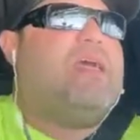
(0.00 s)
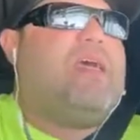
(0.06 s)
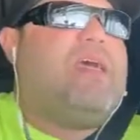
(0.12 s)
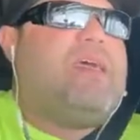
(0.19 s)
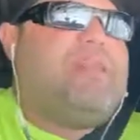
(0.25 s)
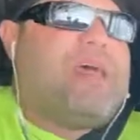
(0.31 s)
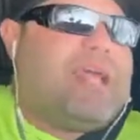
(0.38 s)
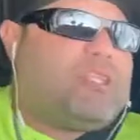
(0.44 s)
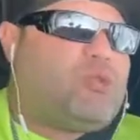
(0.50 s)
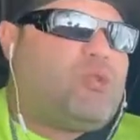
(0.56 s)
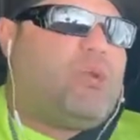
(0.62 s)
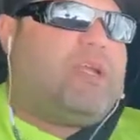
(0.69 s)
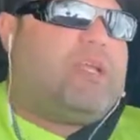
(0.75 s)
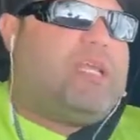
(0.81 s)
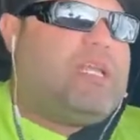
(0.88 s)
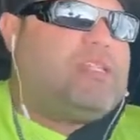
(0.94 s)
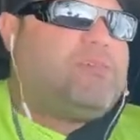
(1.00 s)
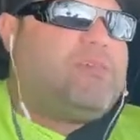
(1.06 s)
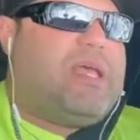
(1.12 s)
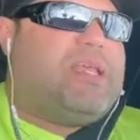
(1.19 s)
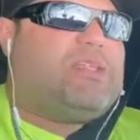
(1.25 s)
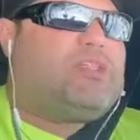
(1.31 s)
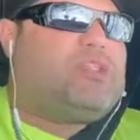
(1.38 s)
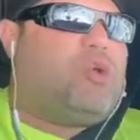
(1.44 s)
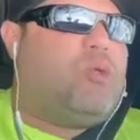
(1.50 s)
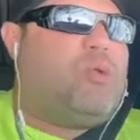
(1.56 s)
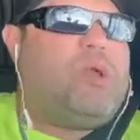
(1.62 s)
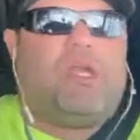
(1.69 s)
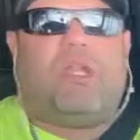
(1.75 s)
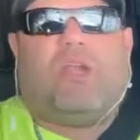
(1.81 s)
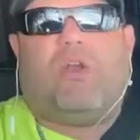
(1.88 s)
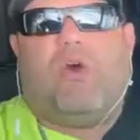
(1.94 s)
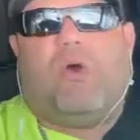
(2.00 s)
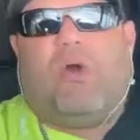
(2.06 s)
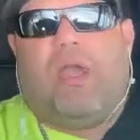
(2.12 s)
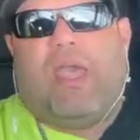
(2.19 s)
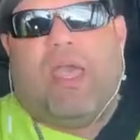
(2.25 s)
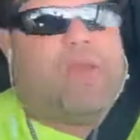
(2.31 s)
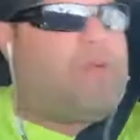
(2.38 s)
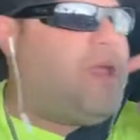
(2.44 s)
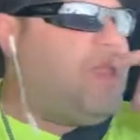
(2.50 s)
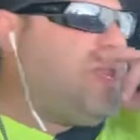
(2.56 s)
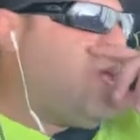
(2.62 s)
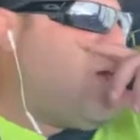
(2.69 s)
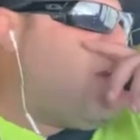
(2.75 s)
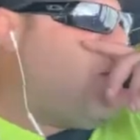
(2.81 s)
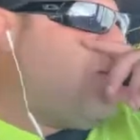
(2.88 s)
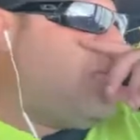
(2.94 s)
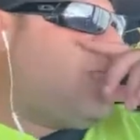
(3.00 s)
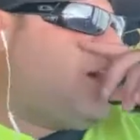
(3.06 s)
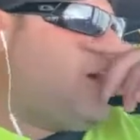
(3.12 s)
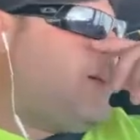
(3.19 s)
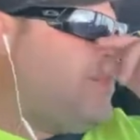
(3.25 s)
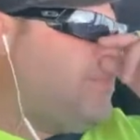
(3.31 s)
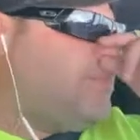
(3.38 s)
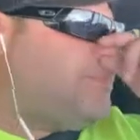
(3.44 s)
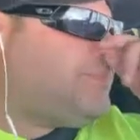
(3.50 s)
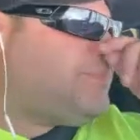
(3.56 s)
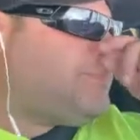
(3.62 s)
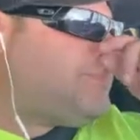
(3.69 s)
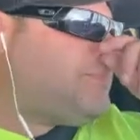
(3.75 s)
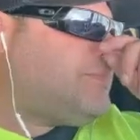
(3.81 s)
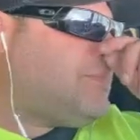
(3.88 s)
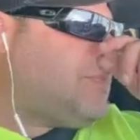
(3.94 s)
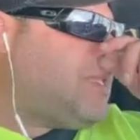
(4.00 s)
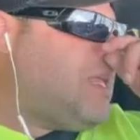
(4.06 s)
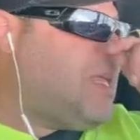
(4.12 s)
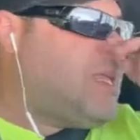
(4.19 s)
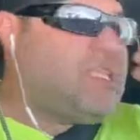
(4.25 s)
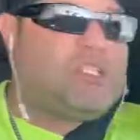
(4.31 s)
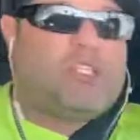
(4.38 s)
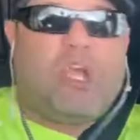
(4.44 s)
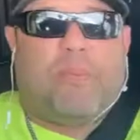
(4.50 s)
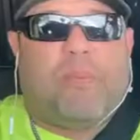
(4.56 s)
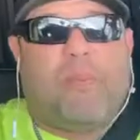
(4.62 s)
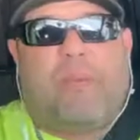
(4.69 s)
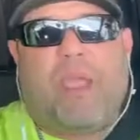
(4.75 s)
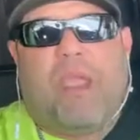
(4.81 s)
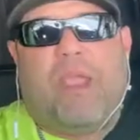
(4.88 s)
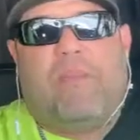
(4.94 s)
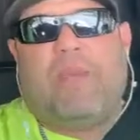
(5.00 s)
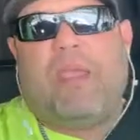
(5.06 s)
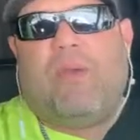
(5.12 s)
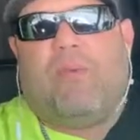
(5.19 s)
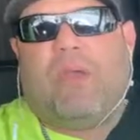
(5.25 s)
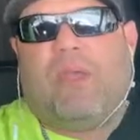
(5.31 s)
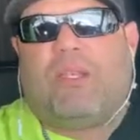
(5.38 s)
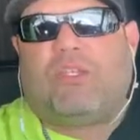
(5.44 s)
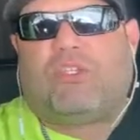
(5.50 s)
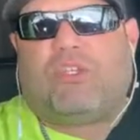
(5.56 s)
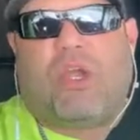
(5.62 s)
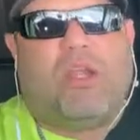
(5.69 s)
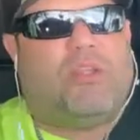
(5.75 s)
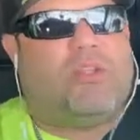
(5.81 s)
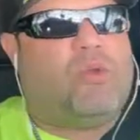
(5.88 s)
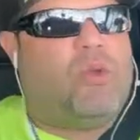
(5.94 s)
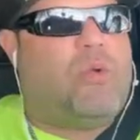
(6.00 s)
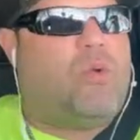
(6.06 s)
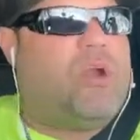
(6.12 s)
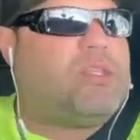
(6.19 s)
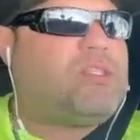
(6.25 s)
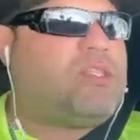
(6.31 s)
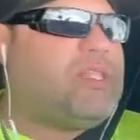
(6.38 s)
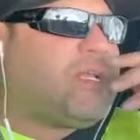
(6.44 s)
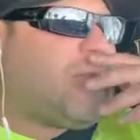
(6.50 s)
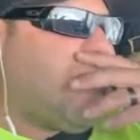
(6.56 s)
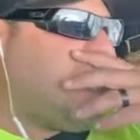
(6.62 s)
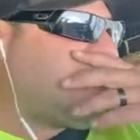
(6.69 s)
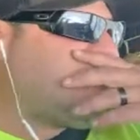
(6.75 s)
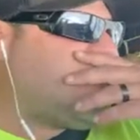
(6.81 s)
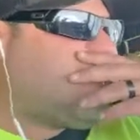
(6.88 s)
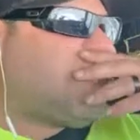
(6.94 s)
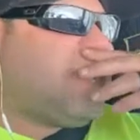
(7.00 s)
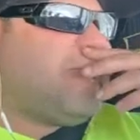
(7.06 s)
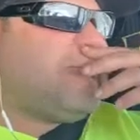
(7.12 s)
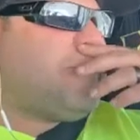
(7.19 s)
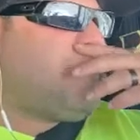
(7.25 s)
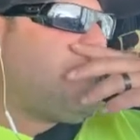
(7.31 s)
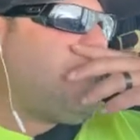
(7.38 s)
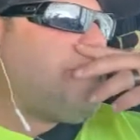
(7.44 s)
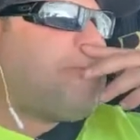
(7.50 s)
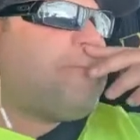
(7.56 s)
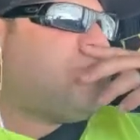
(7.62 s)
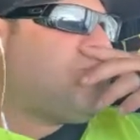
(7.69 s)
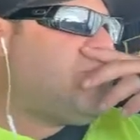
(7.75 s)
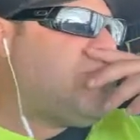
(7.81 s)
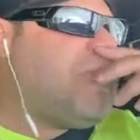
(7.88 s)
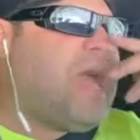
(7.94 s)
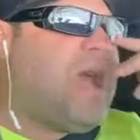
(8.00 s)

that's what it is, man. So we're going to go ahead right now and start preparing, man. We're going to start doing work to the Classic again. Y'all